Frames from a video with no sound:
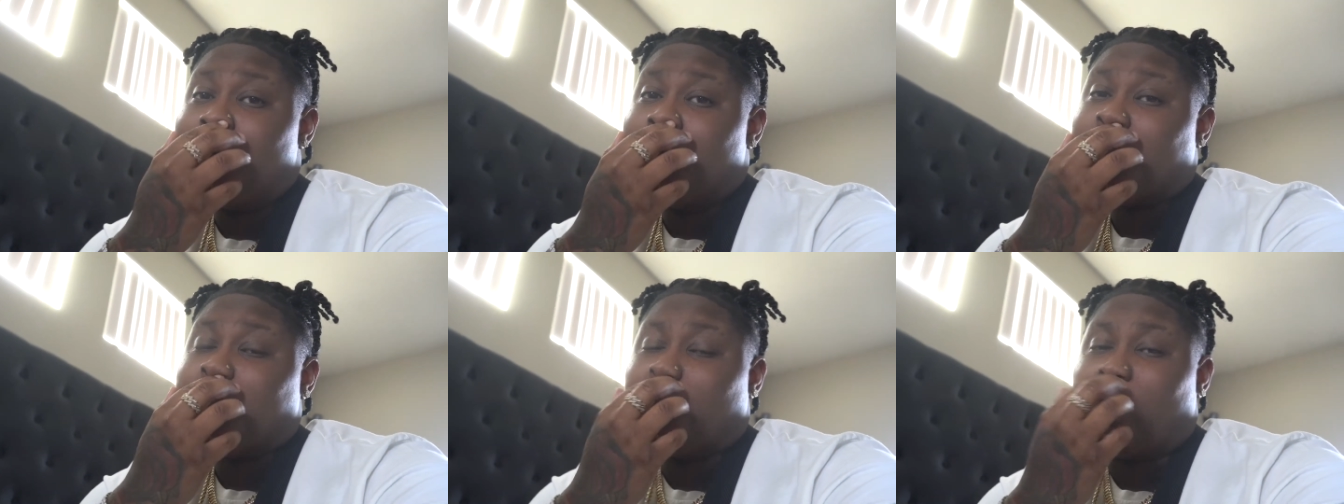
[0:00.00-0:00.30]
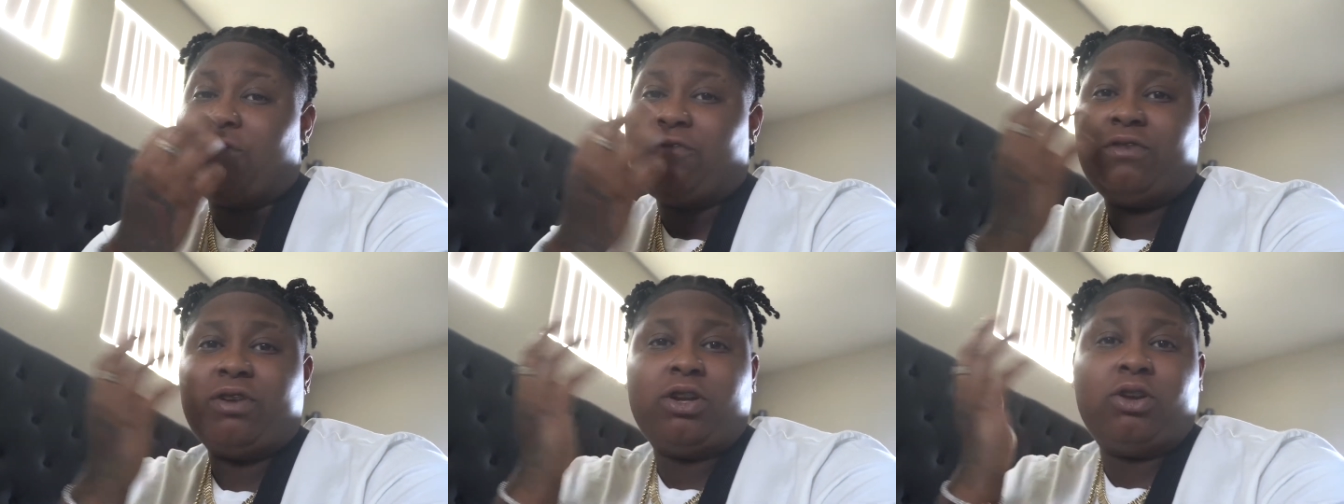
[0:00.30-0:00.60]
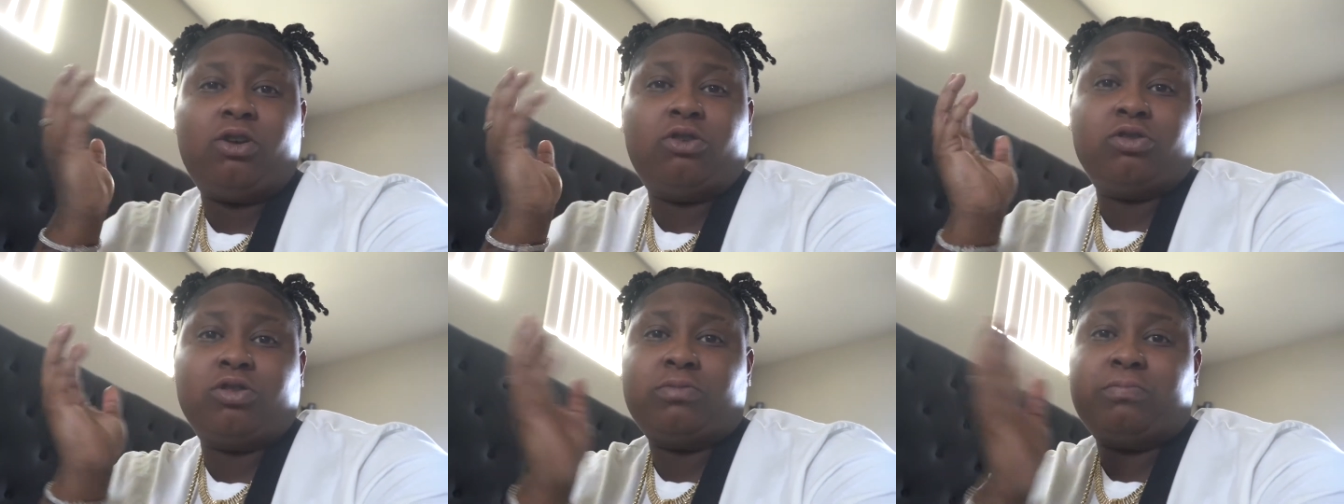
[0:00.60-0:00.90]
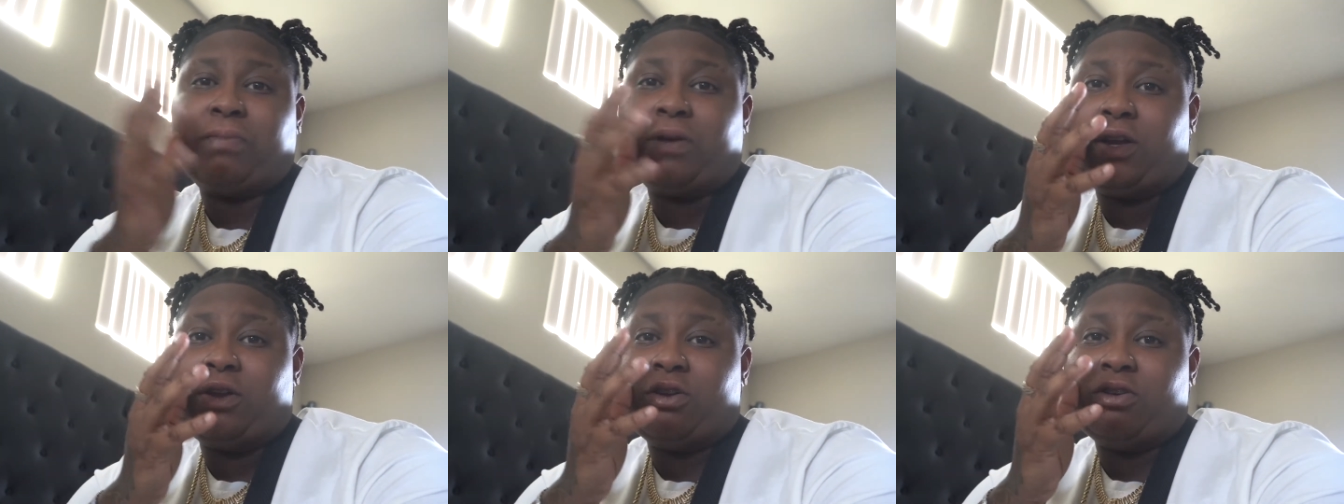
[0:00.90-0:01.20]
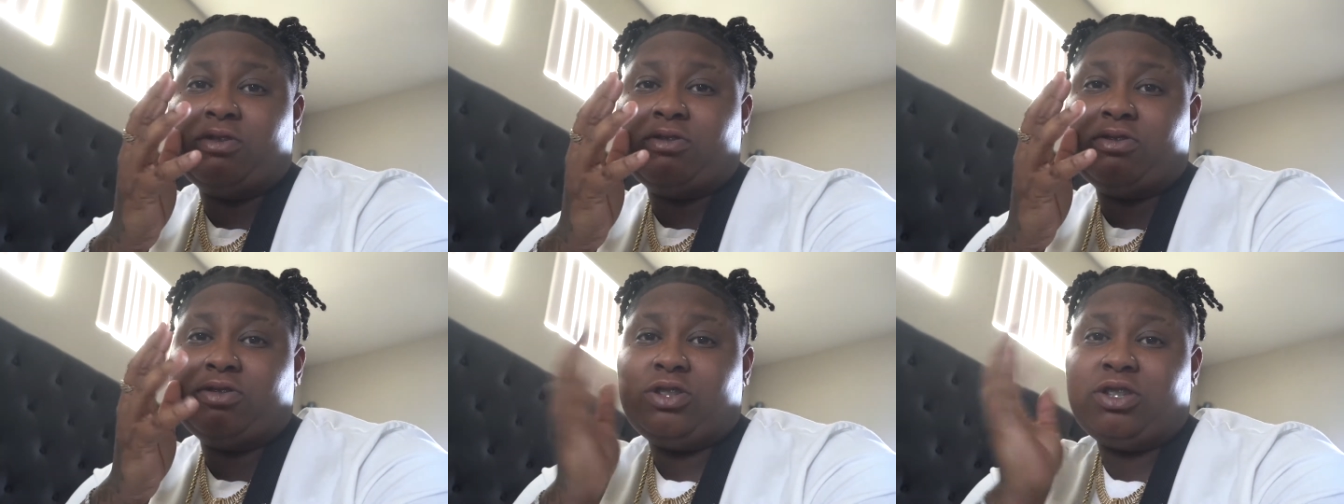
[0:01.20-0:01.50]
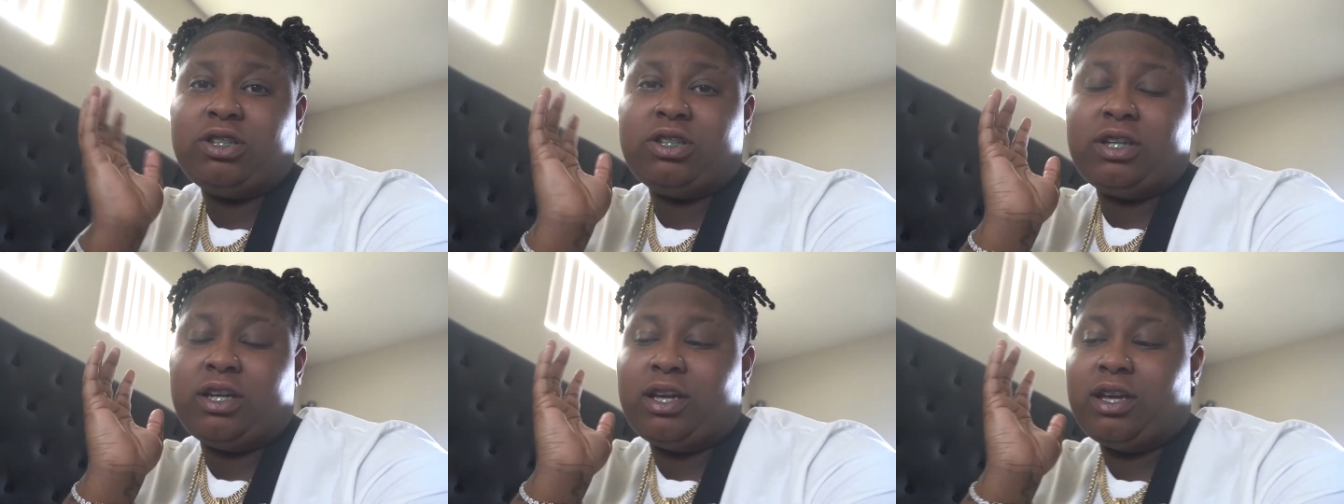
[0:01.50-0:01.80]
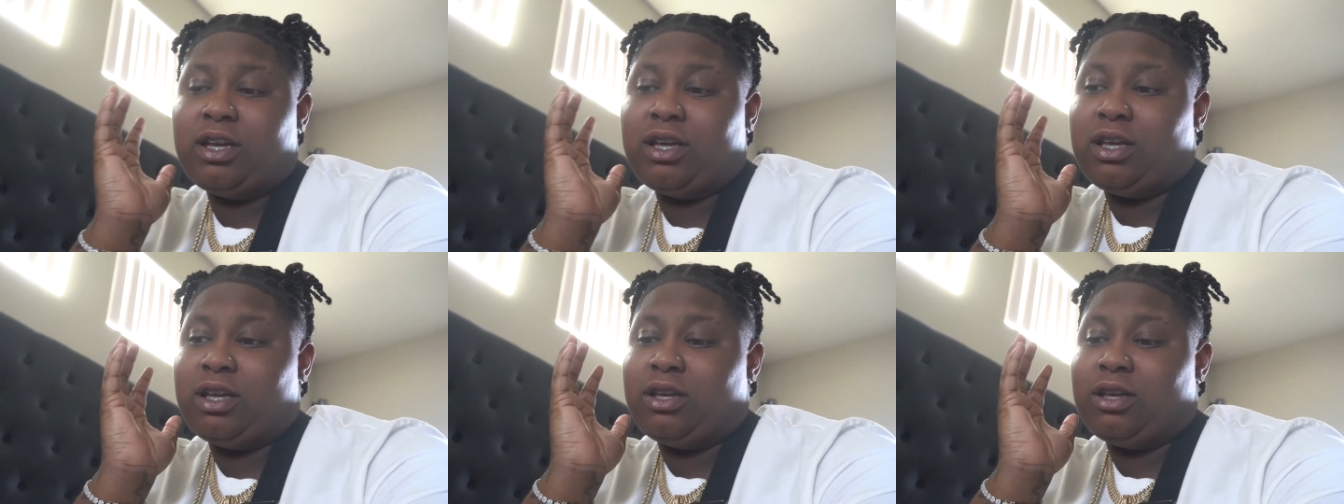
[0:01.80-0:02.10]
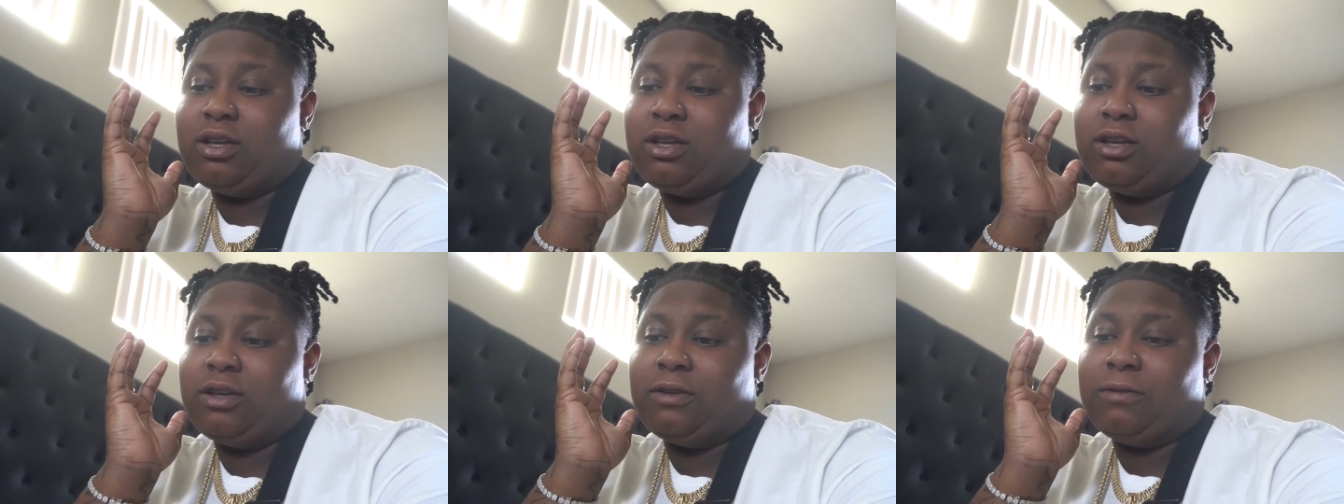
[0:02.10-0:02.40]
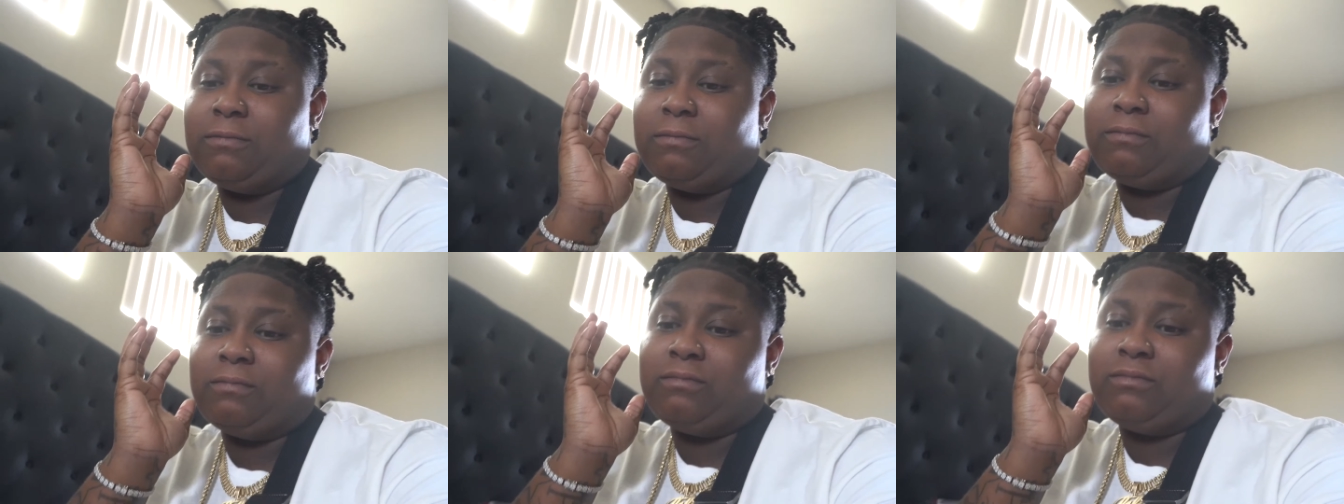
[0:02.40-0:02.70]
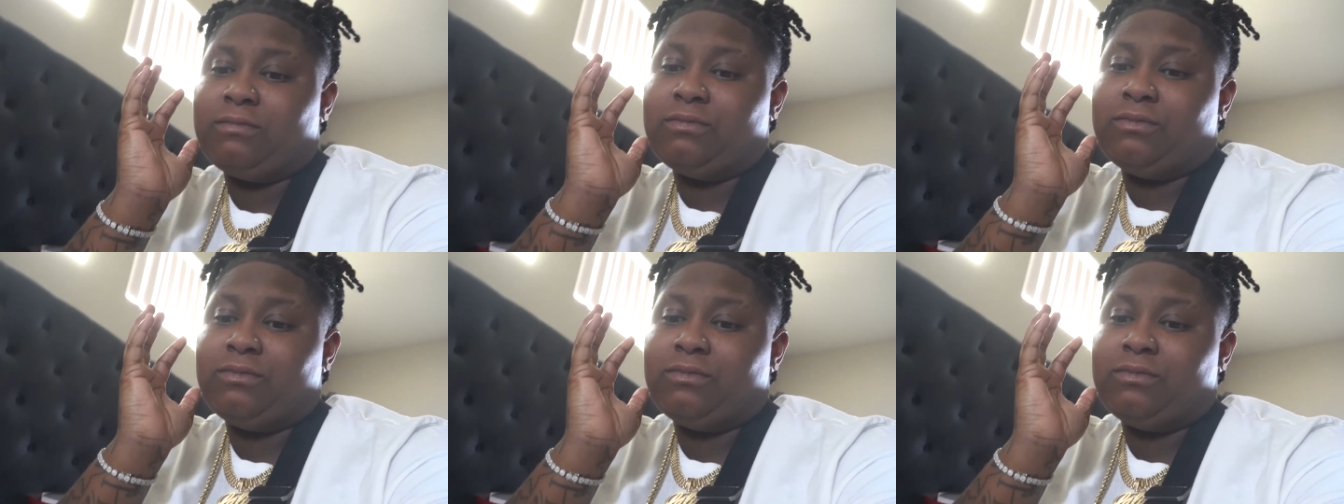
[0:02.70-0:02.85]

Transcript: So I'm finna go splurge and